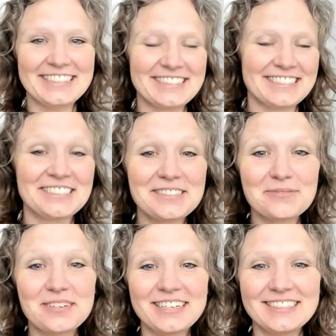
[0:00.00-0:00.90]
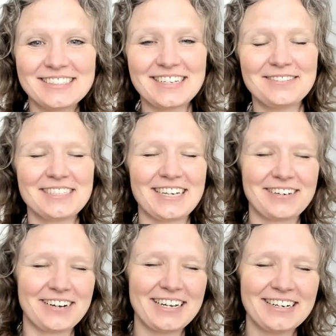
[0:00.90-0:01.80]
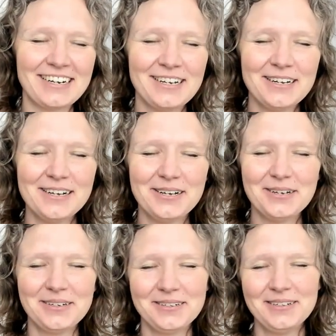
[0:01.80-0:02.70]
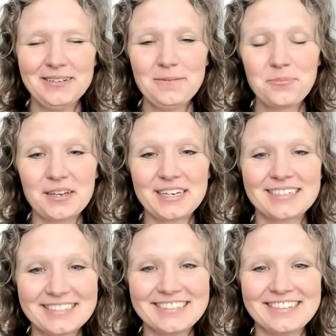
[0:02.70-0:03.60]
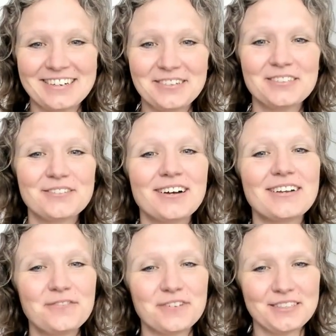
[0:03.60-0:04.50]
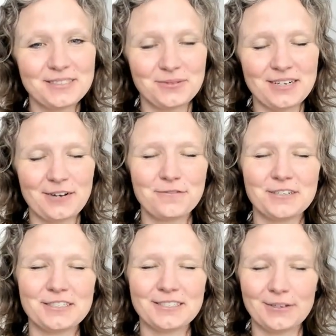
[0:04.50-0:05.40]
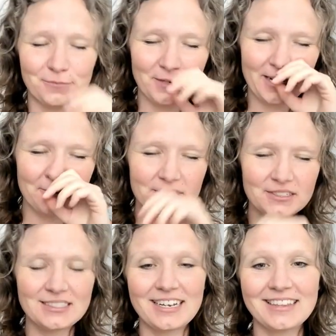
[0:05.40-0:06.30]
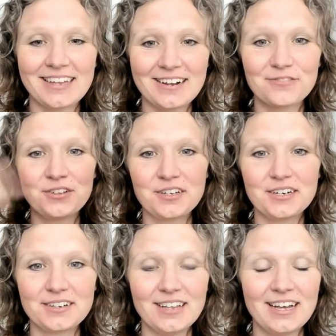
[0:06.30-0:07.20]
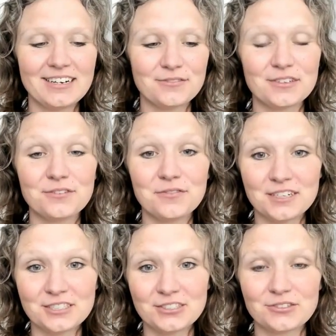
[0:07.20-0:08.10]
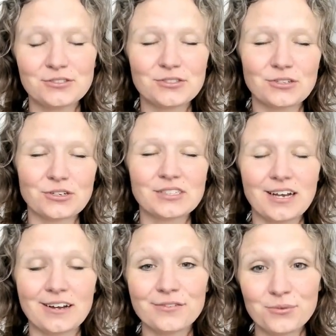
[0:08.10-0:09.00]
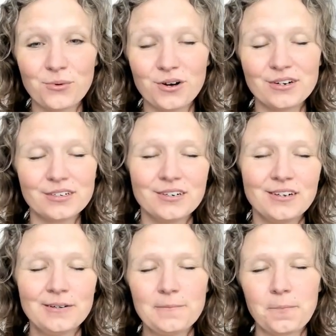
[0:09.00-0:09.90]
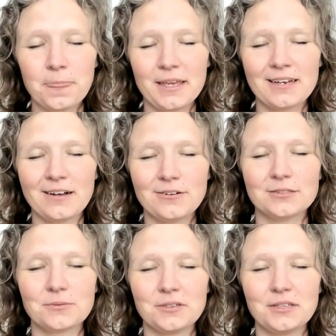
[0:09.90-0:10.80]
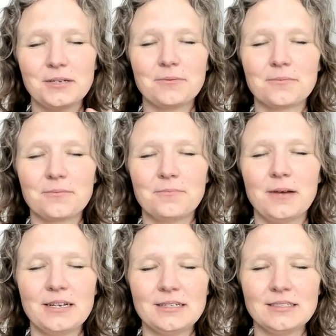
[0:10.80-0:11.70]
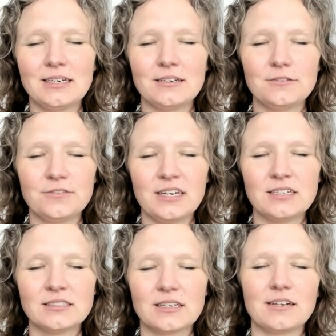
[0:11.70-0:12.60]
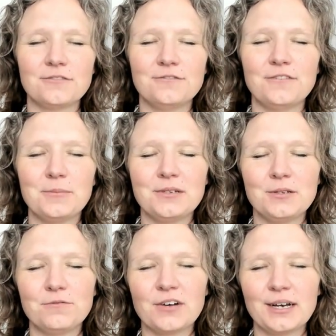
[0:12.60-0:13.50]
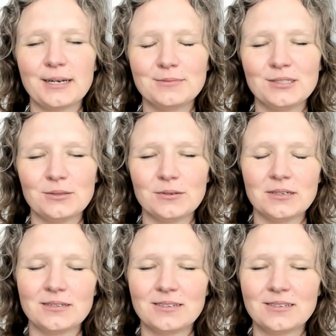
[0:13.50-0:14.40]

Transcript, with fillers: It's just to be on the safe side, right? But, you know, you got to feel this one out for yourself. But I will say that I've cleared a lot of the fears and concerns out of the water. And now it's really meditative, and it's got a feminine vibe to it.